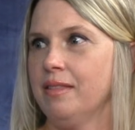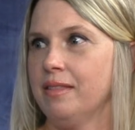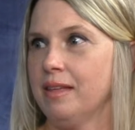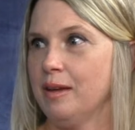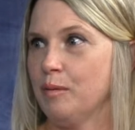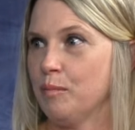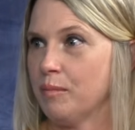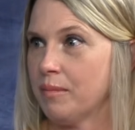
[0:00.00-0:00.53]

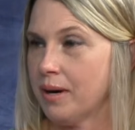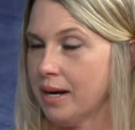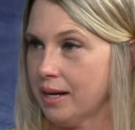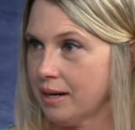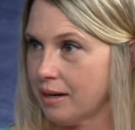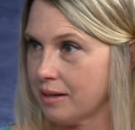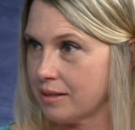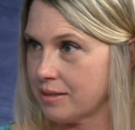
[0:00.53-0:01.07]
then my
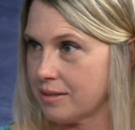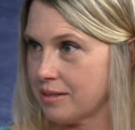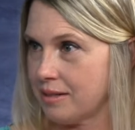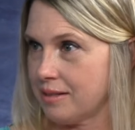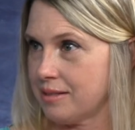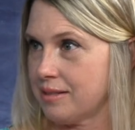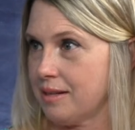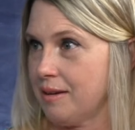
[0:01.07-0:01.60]
heart
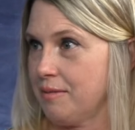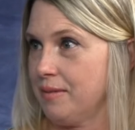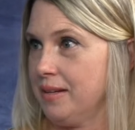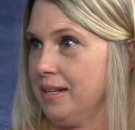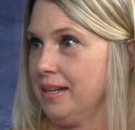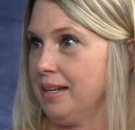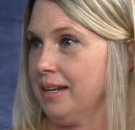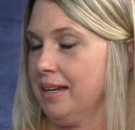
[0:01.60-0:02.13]
starts
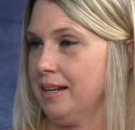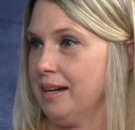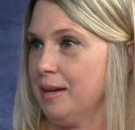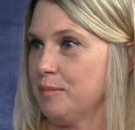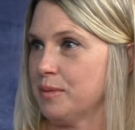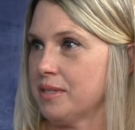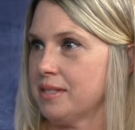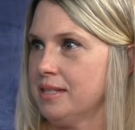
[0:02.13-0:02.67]
softening, and
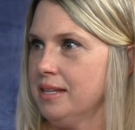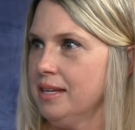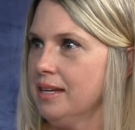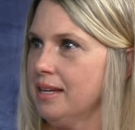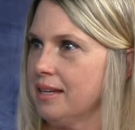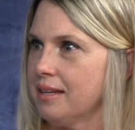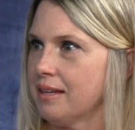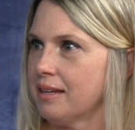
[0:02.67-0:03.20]
I'm
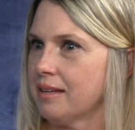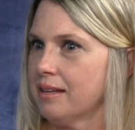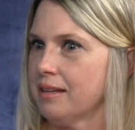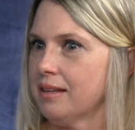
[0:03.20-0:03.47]
seeing.